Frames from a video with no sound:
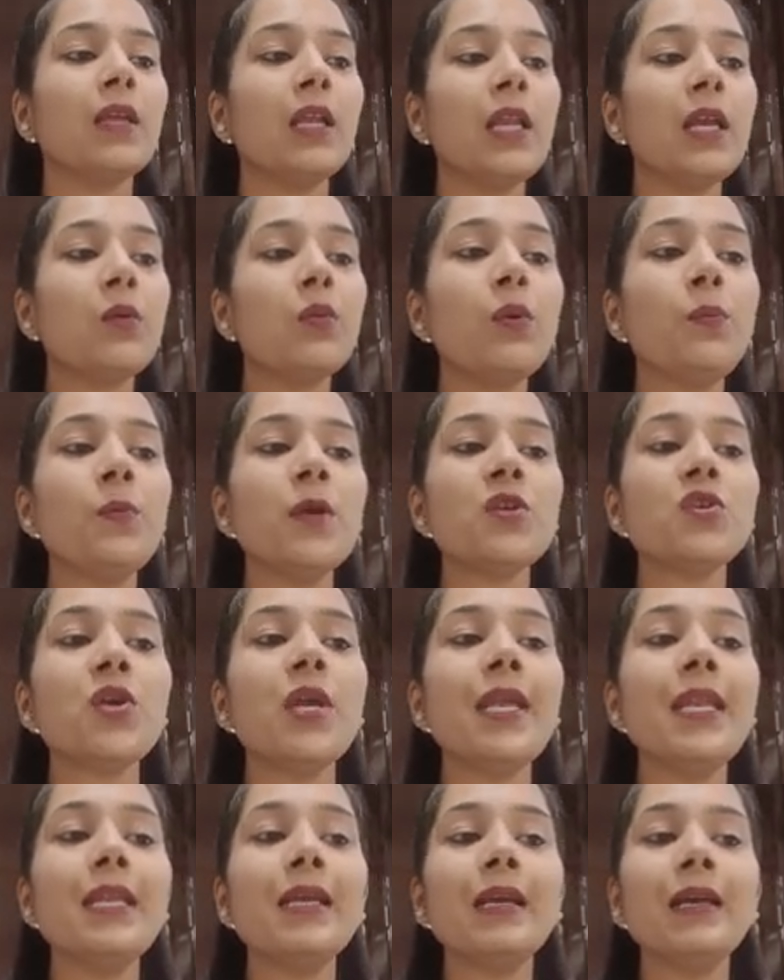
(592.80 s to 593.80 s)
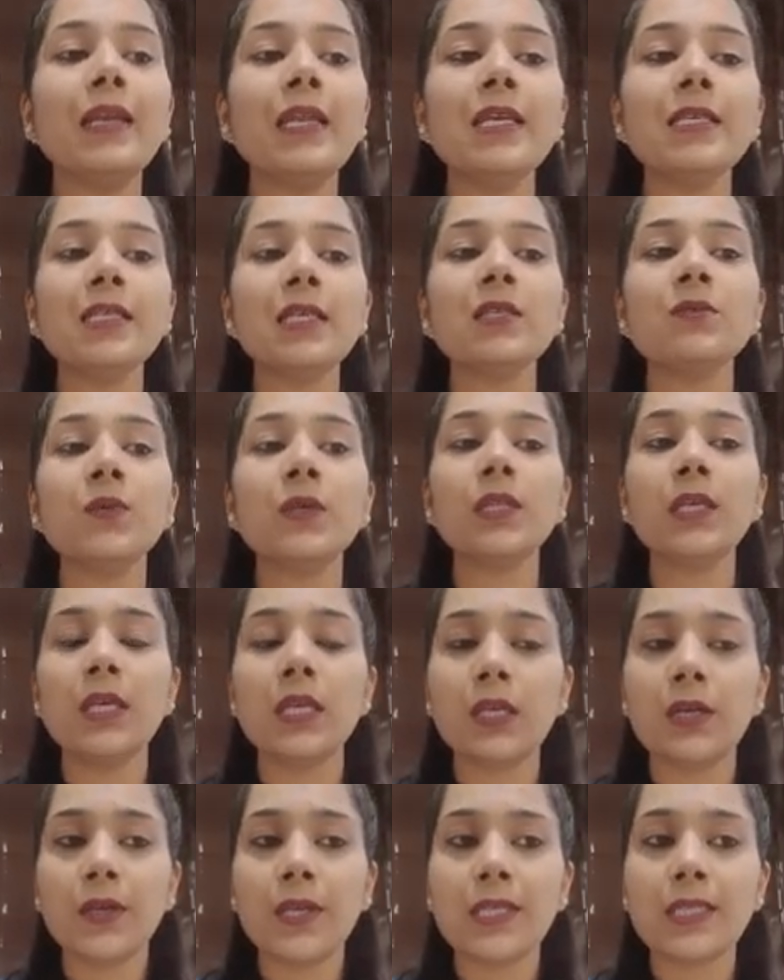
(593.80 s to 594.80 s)
the liquid pressure increases with
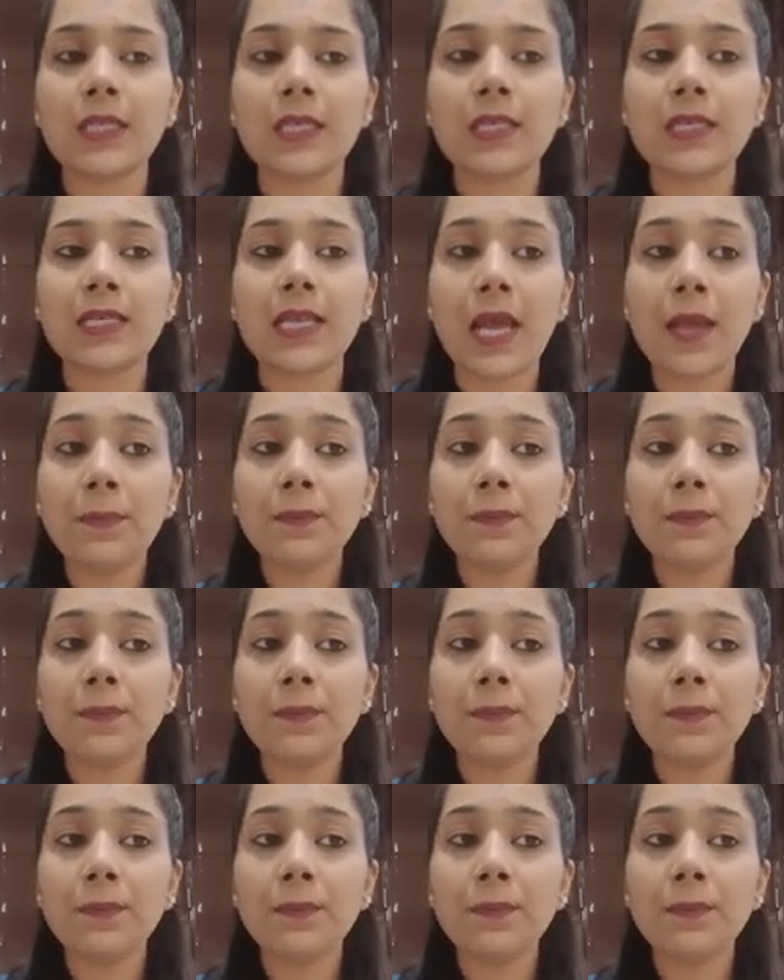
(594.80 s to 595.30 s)
increase in